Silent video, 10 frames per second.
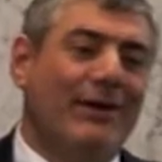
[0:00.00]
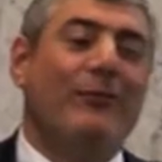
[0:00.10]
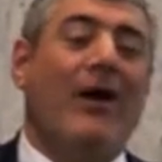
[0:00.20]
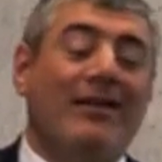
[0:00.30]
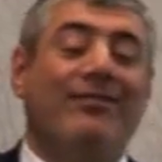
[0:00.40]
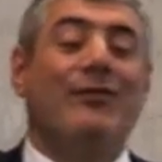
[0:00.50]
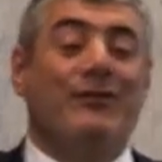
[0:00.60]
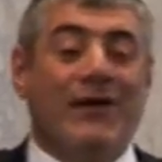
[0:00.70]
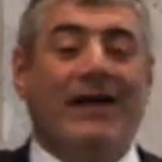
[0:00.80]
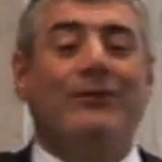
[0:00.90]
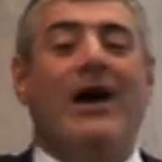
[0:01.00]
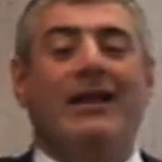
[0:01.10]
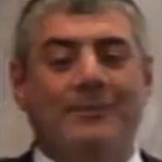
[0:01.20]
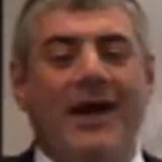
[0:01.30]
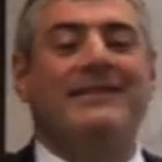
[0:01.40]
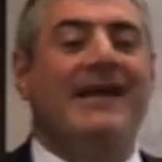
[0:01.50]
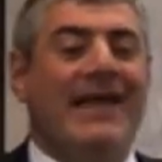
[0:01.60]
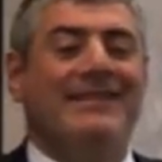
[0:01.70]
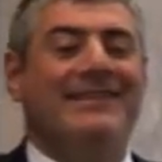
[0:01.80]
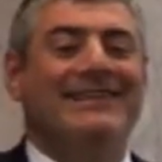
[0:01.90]
Once you find one, buy
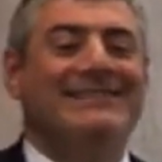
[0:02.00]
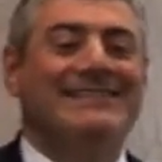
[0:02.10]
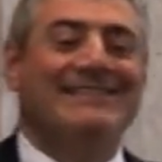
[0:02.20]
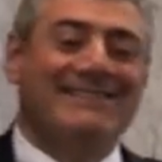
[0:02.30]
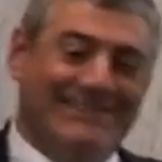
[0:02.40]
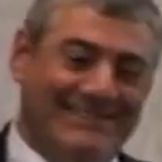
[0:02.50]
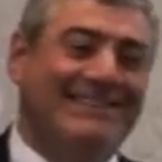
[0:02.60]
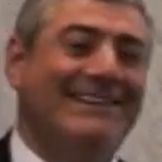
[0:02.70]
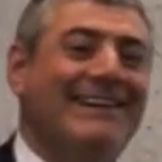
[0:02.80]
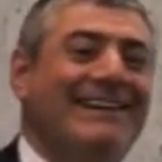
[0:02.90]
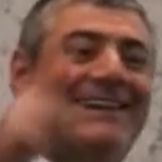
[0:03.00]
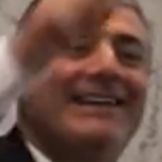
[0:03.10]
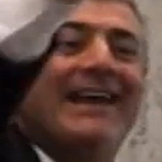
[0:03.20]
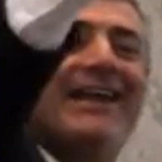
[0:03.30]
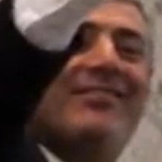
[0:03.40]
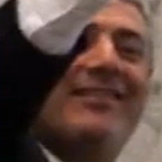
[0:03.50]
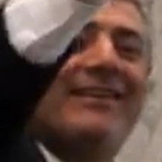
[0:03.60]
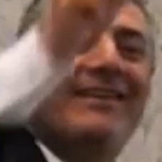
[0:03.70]
ten. Yes.